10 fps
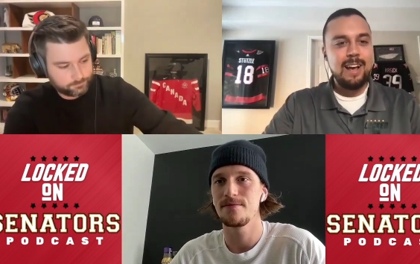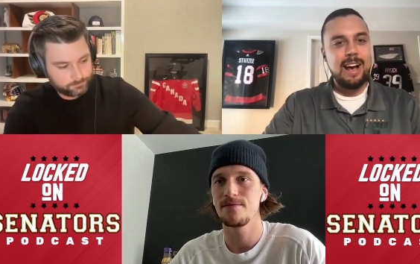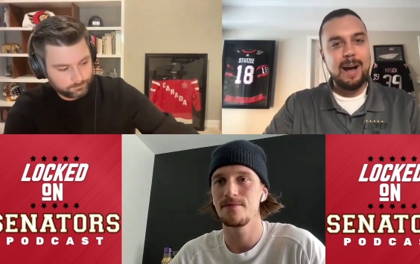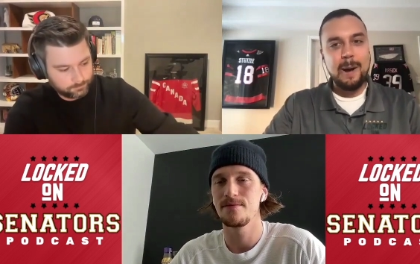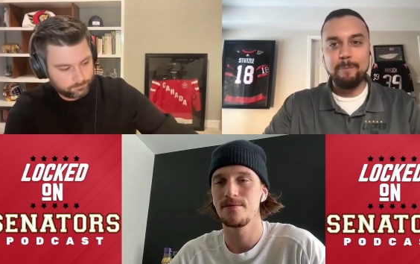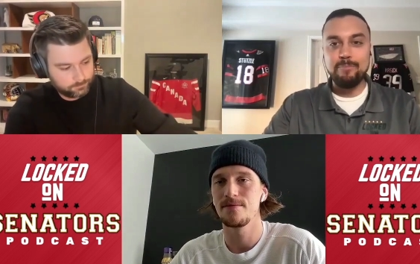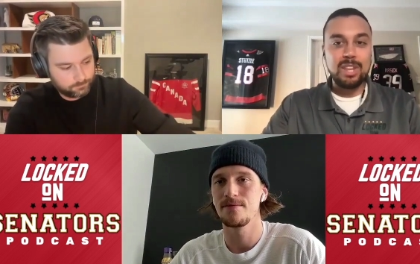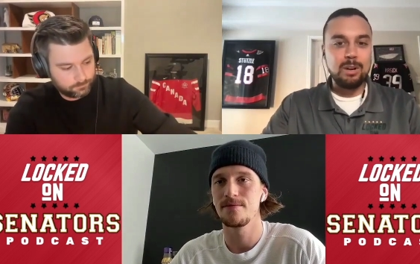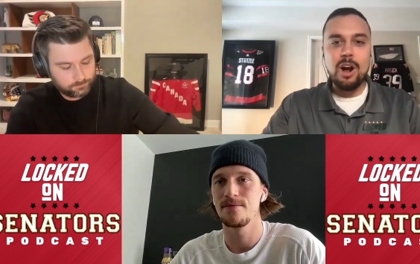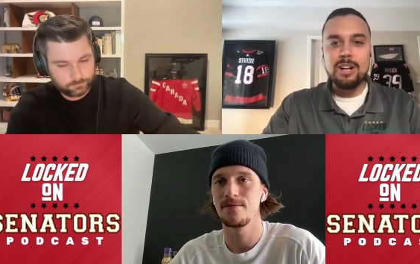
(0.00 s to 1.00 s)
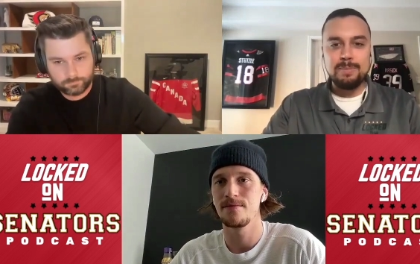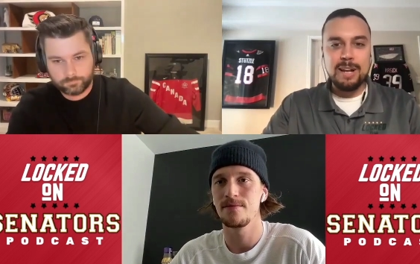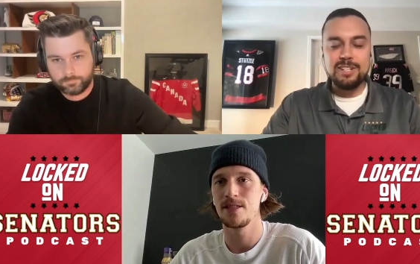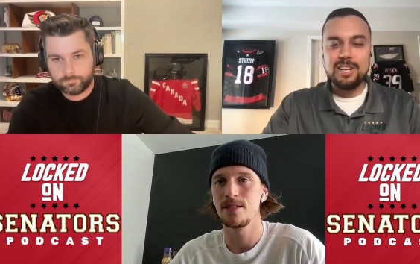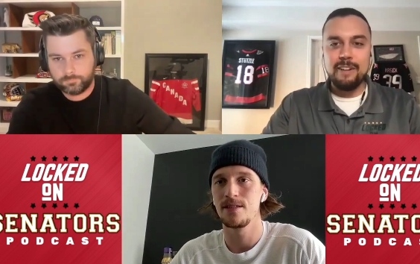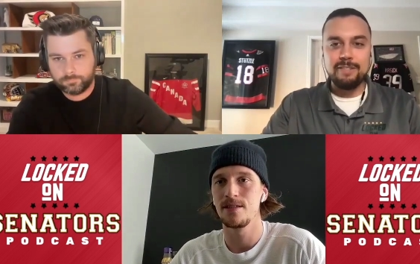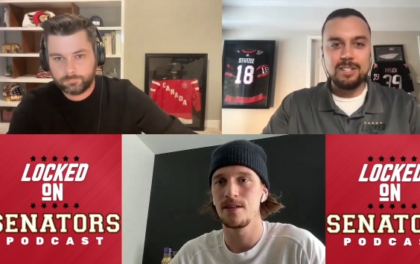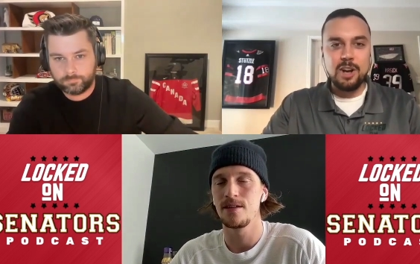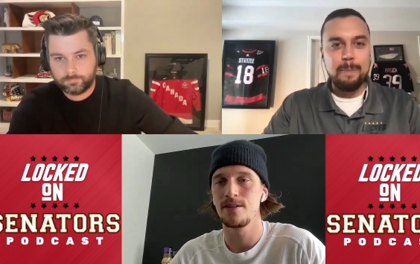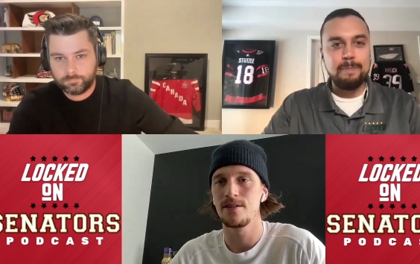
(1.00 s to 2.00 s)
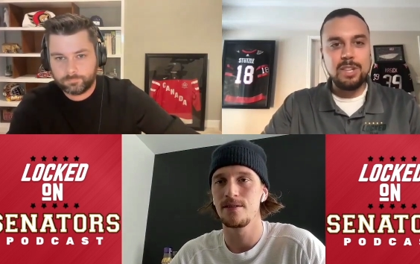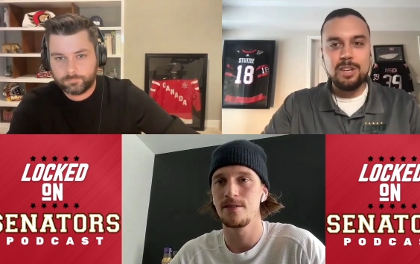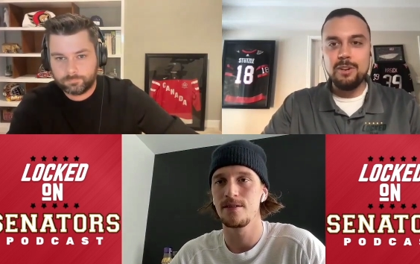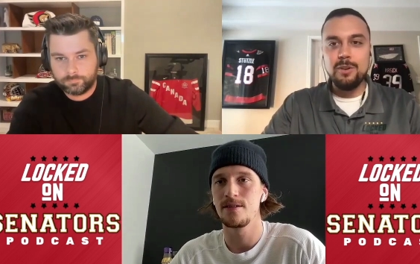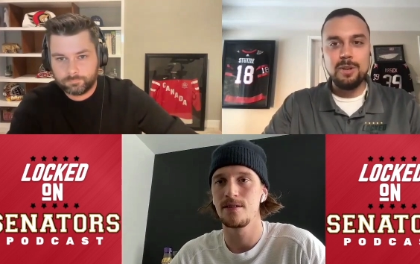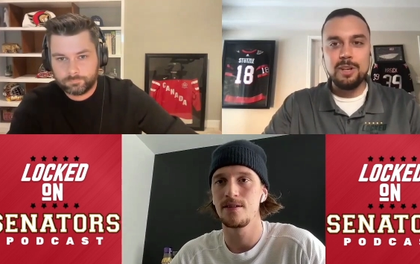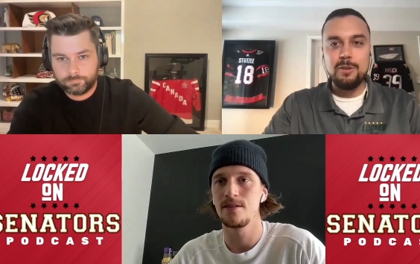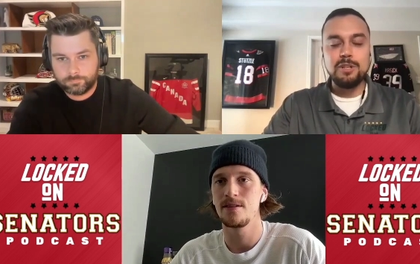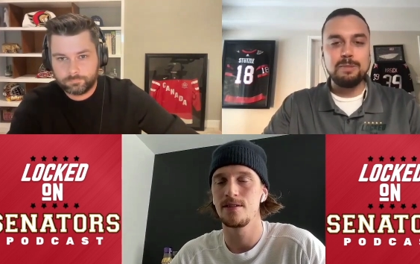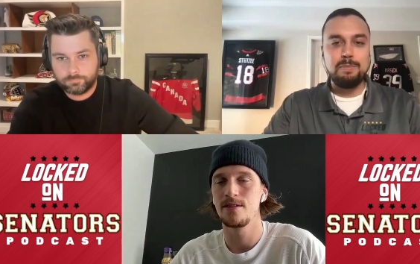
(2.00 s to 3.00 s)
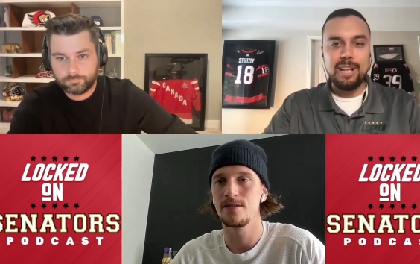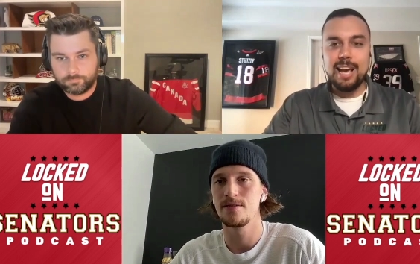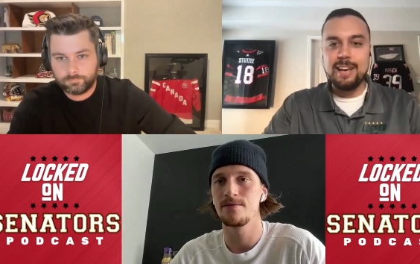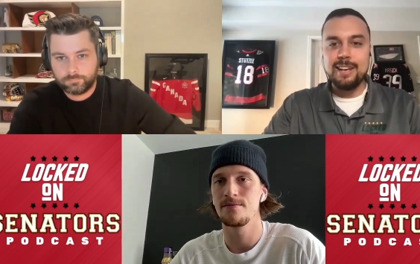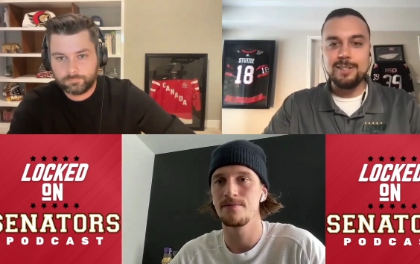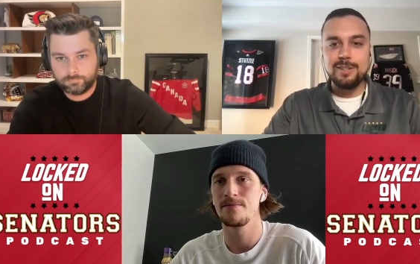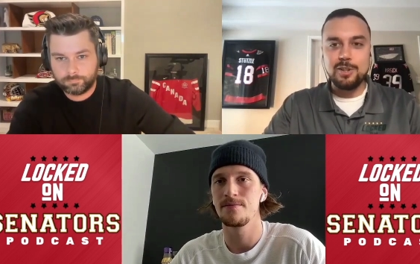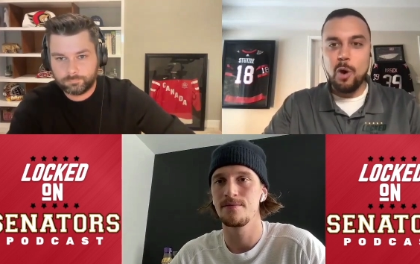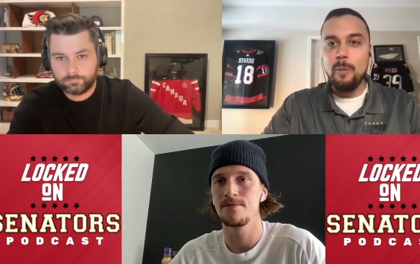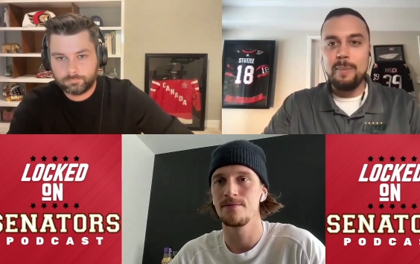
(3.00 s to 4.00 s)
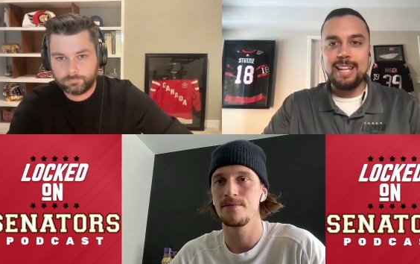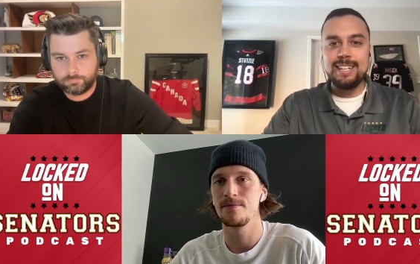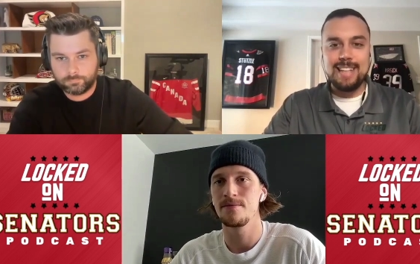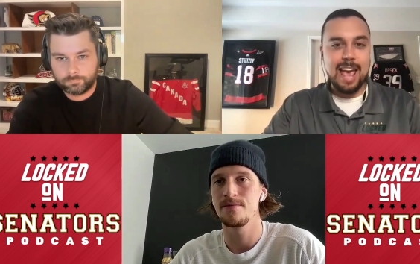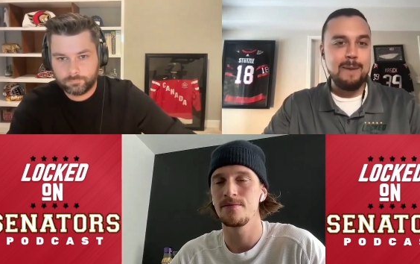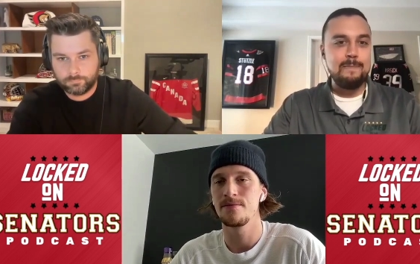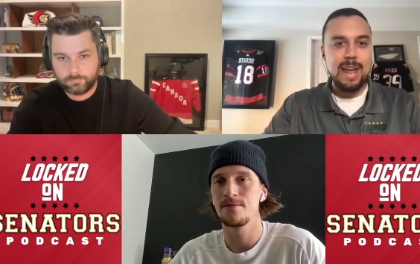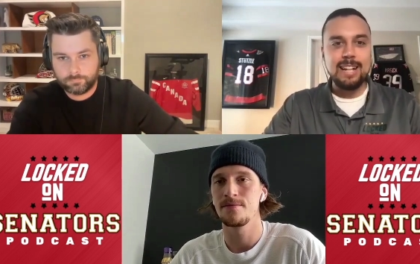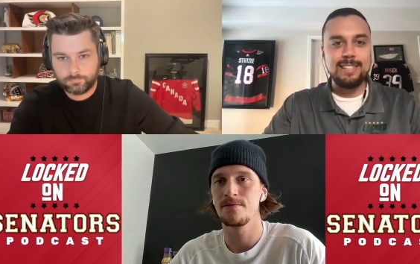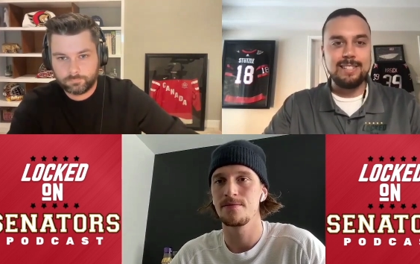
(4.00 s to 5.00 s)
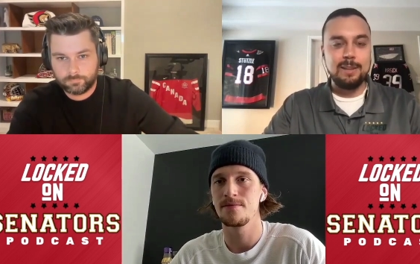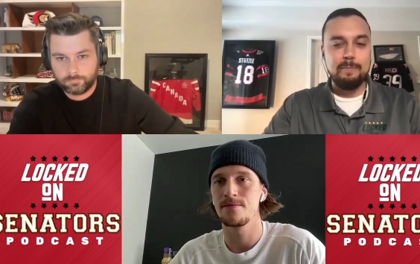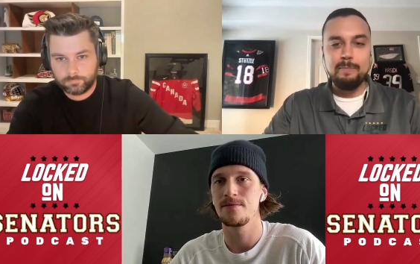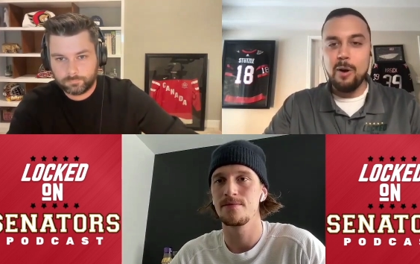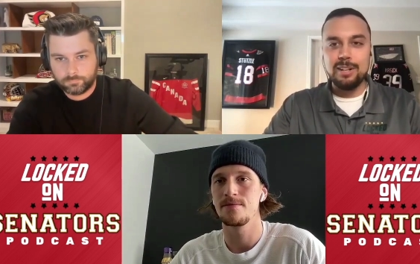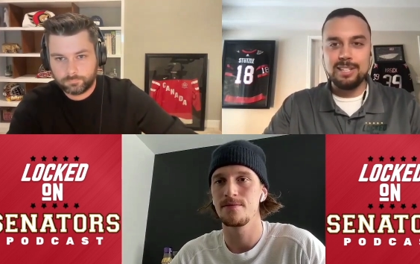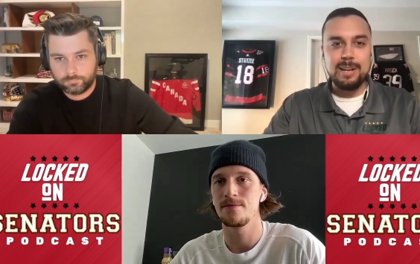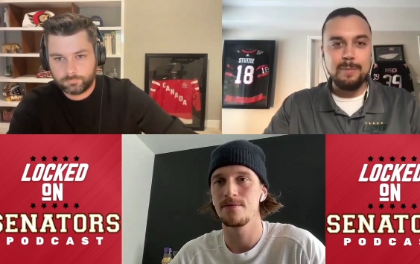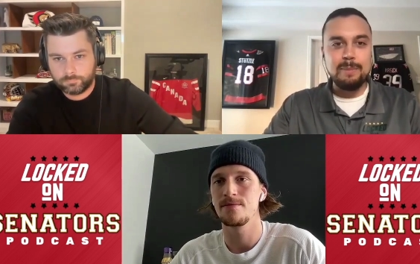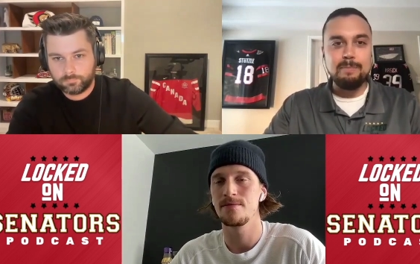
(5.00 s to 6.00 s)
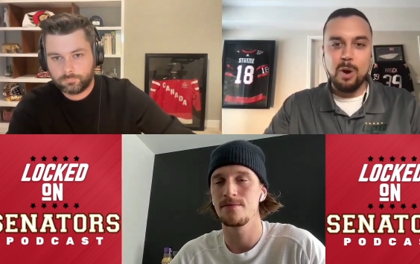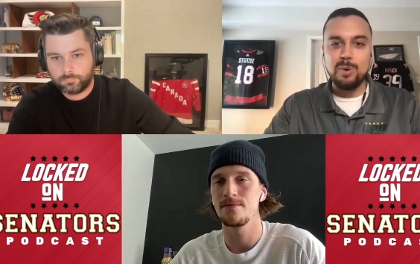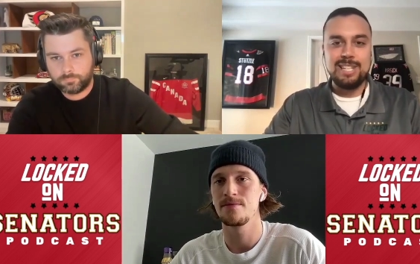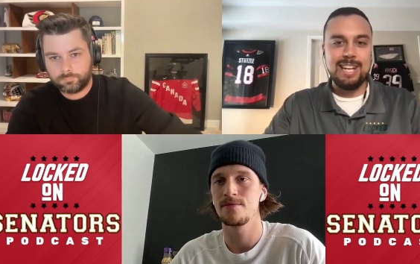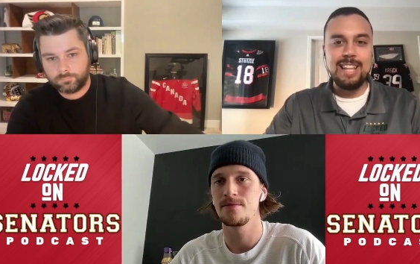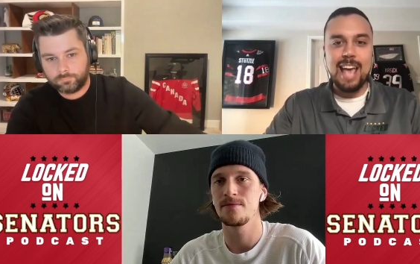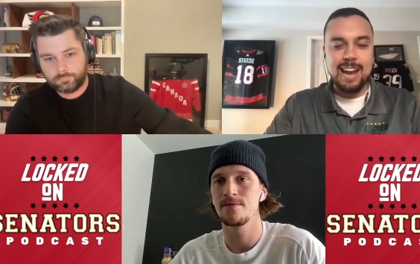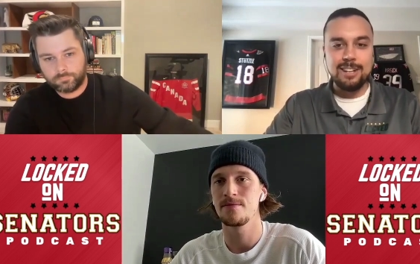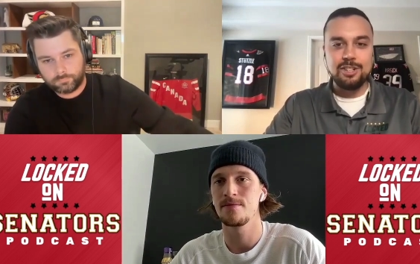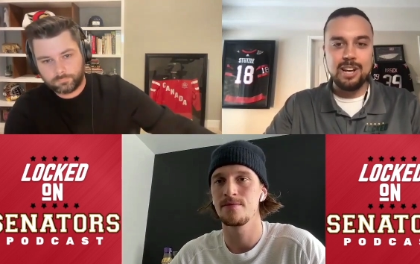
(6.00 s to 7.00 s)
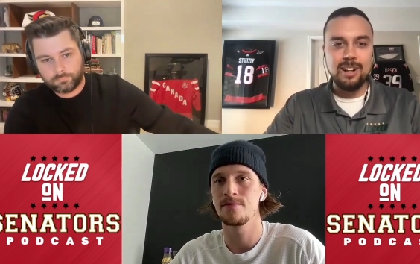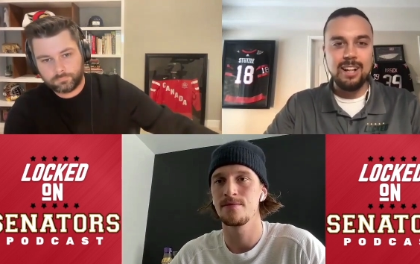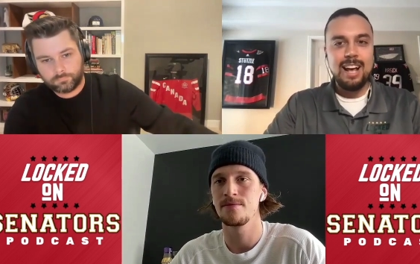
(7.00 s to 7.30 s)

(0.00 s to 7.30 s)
Speaker 1: Um, Ross mentioned it off the top. You you just play so many damn minutes. The mo- some of the most in the NHL.